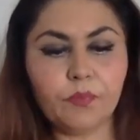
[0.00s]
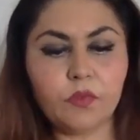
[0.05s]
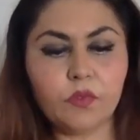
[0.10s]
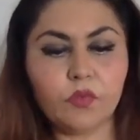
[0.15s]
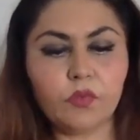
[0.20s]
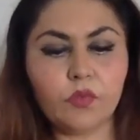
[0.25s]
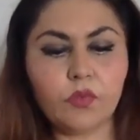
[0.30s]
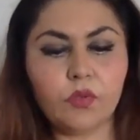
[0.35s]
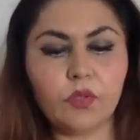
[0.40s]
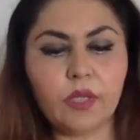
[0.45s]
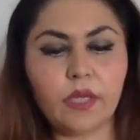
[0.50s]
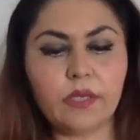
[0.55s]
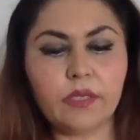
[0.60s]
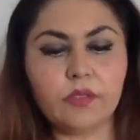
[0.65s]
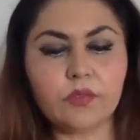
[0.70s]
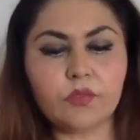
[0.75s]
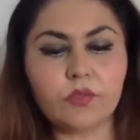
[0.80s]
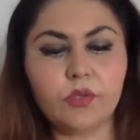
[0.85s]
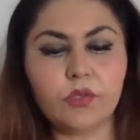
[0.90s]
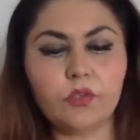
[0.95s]
So that
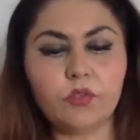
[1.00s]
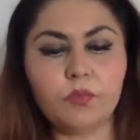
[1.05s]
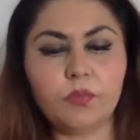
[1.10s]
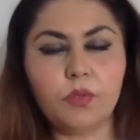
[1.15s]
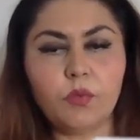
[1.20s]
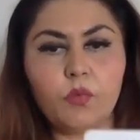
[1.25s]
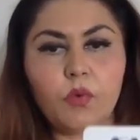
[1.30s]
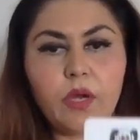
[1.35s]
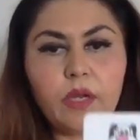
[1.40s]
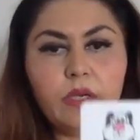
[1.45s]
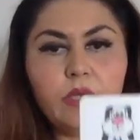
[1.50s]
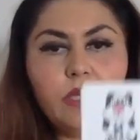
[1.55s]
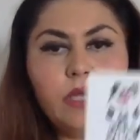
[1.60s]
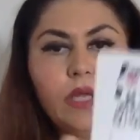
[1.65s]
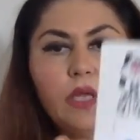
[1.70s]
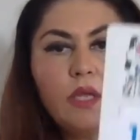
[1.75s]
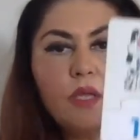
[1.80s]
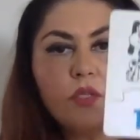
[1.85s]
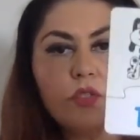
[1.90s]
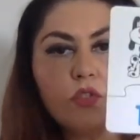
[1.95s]
is going to be 1.
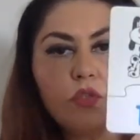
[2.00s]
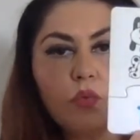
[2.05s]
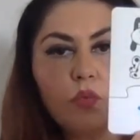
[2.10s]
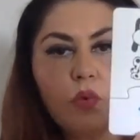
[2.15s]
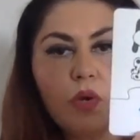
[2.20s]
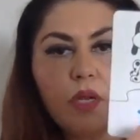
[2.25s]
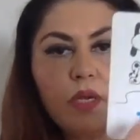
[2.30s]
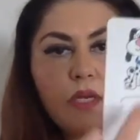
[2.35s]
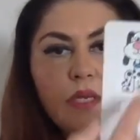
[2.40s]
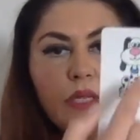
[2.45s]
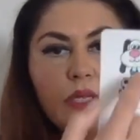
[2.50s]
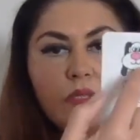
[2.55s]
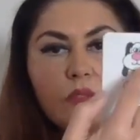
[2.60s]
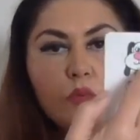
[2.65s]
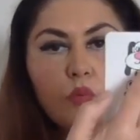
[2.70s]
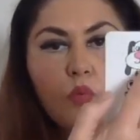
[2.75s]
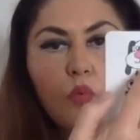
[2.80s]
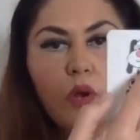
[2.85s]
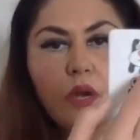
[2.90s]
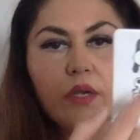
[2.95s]
So 1
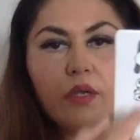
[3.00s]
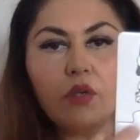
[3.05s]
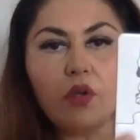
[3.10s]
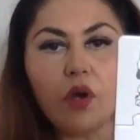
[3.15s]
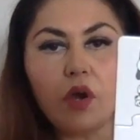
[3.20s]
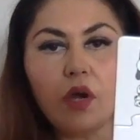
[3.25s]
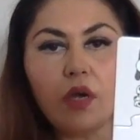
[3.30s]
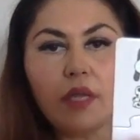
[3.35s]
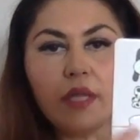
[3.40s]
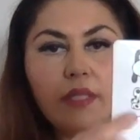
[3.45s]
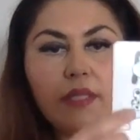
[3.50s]
is 1 dog,